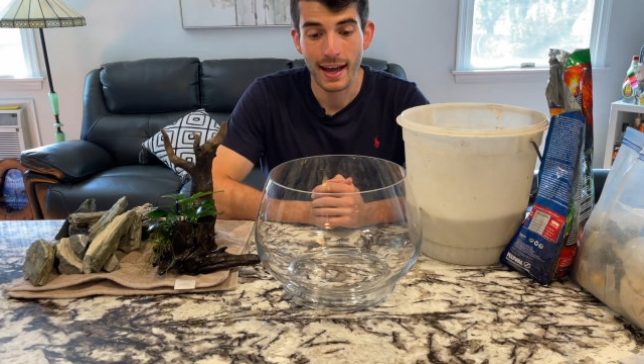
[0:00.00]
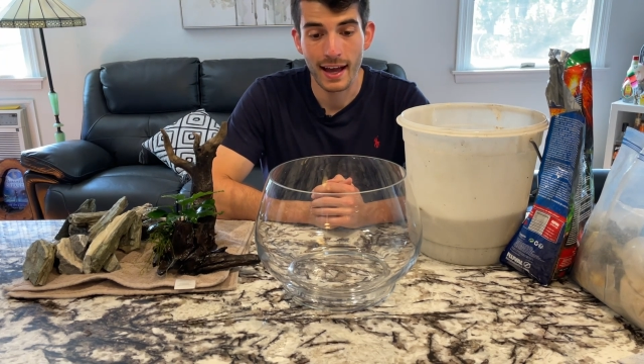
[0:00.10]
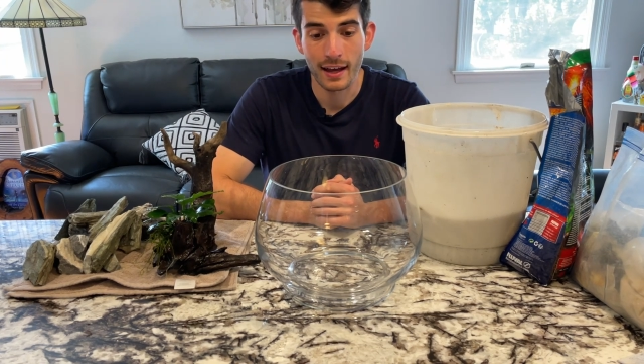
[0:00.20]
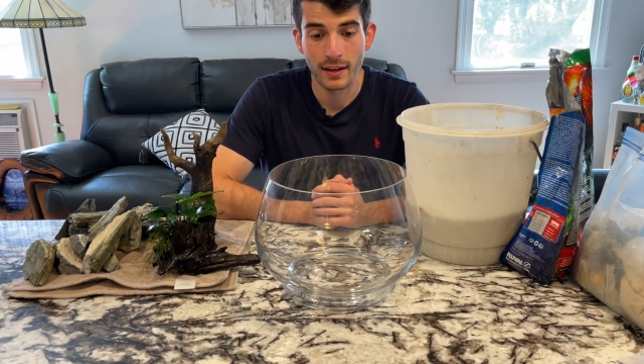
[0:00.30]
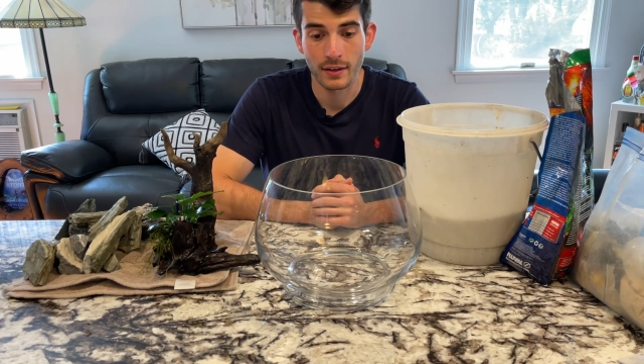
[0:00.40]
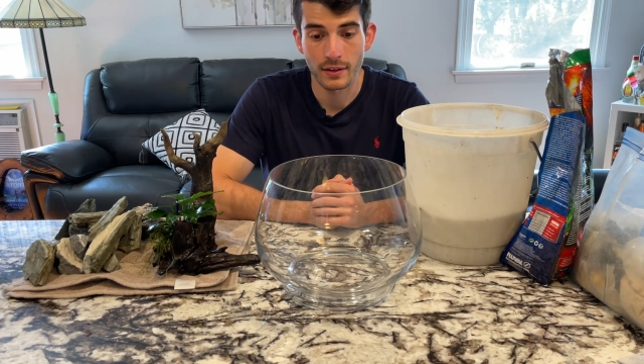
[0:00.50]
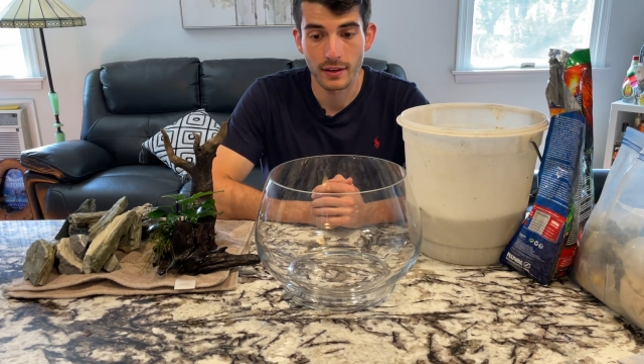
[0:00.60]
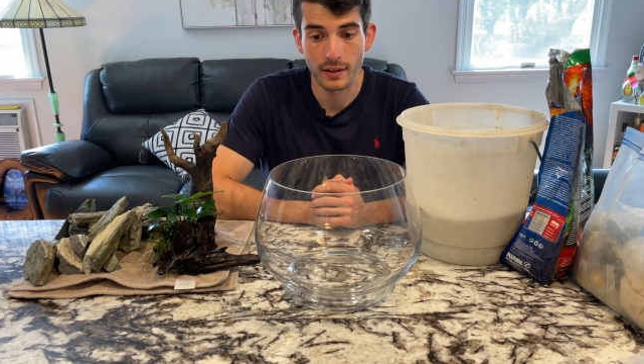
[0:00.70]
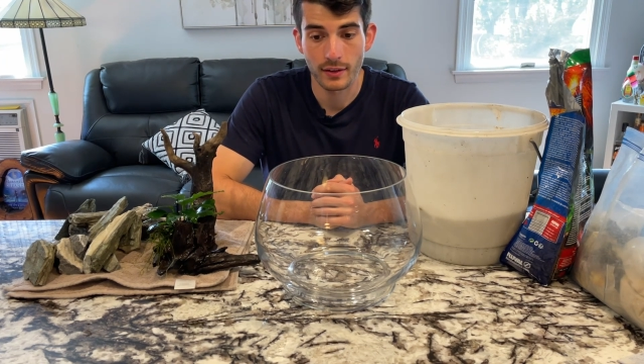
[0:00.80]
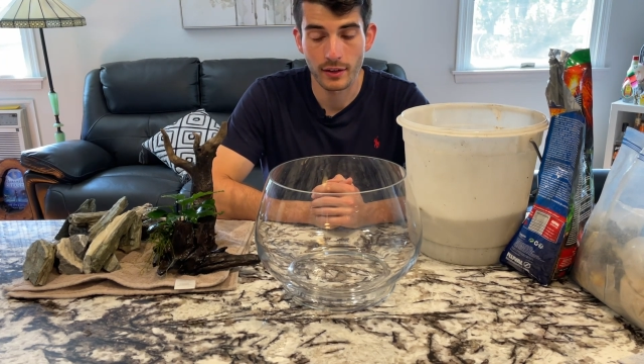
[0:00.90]
and
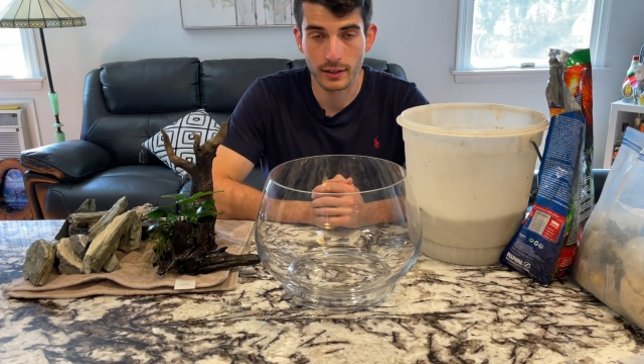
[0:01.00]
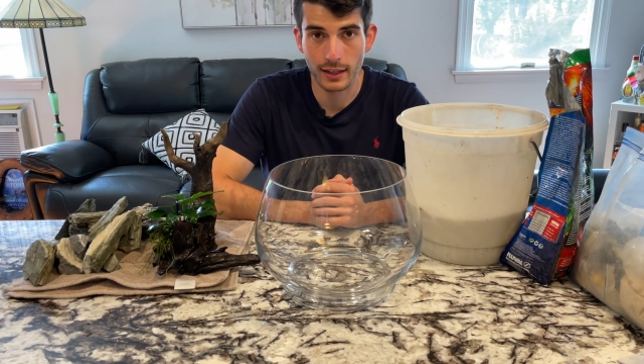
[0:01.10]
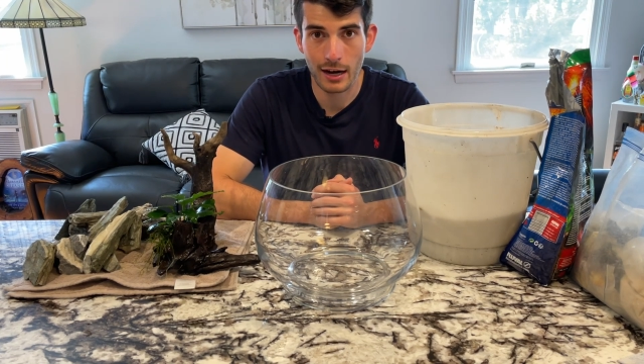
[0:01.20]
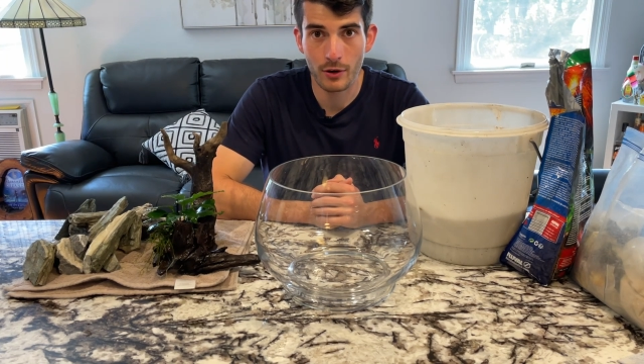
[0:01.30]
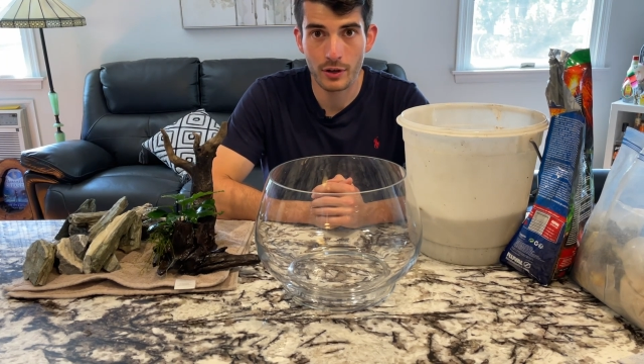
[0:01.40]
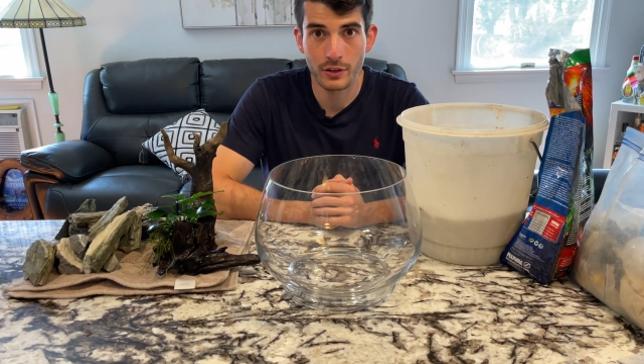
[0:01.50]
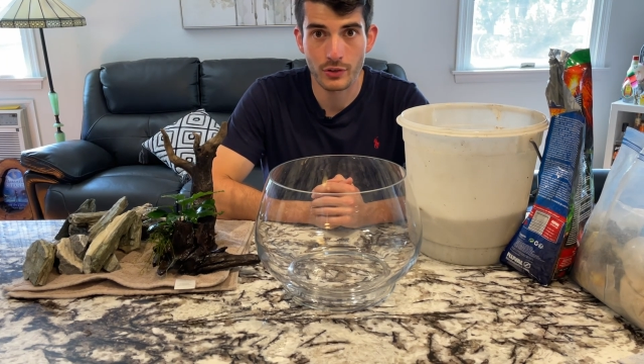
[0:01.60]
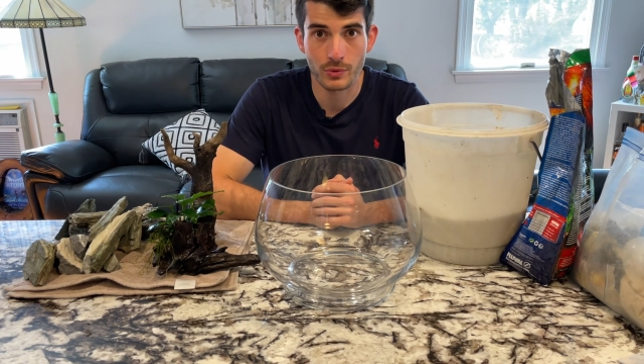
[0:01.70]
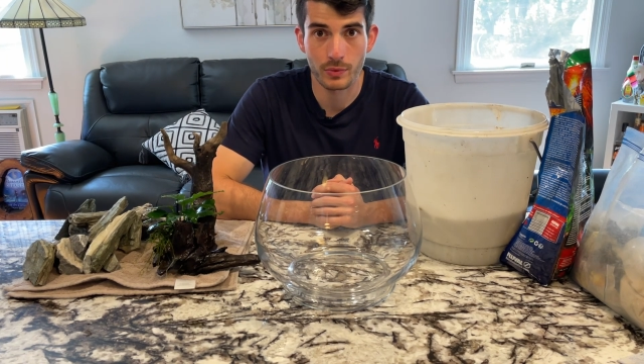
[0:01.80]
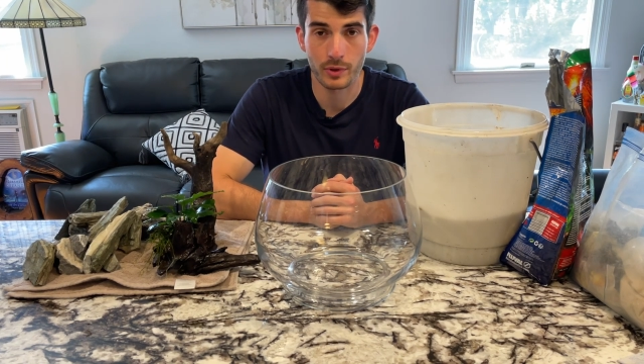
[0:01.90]
the clarity
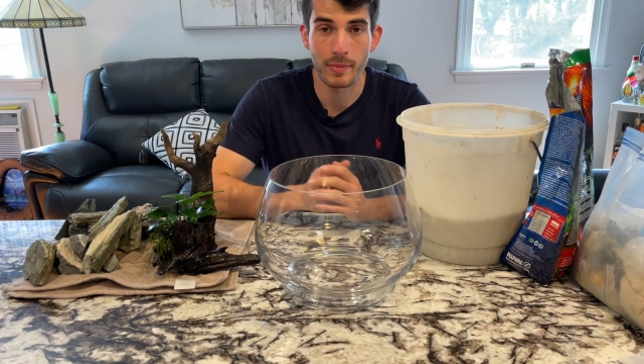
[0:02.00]
doesn't really